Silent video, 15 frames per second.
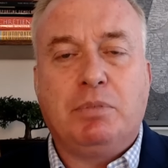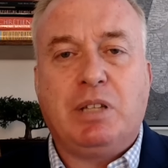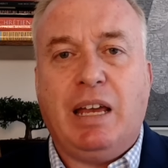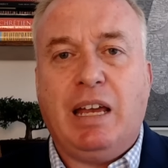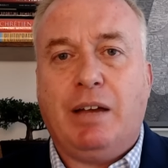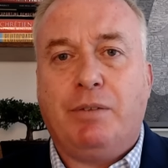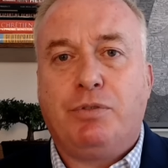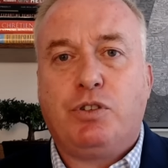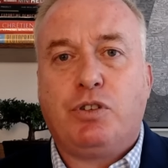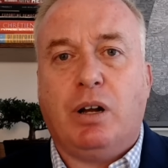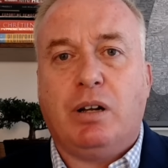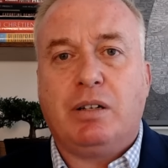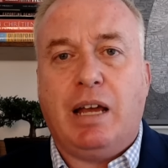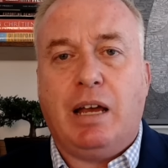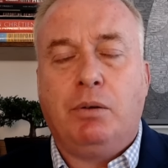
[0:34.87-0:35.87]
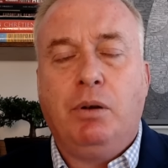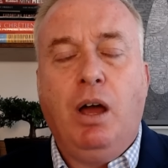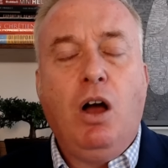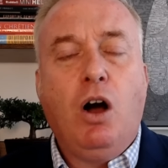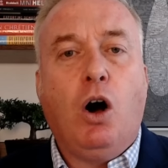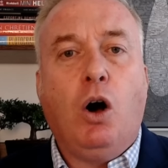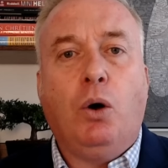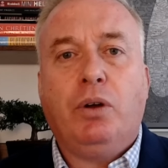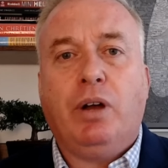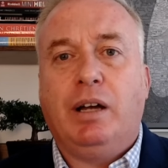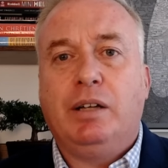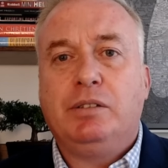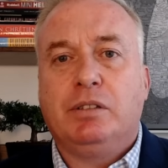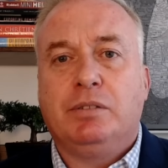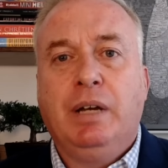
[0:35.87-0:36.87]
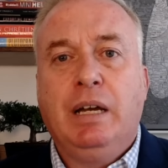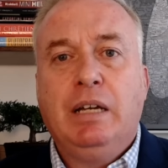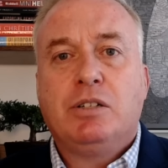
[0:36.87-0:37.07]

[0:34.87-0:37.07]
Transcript: They have struck down all kinds of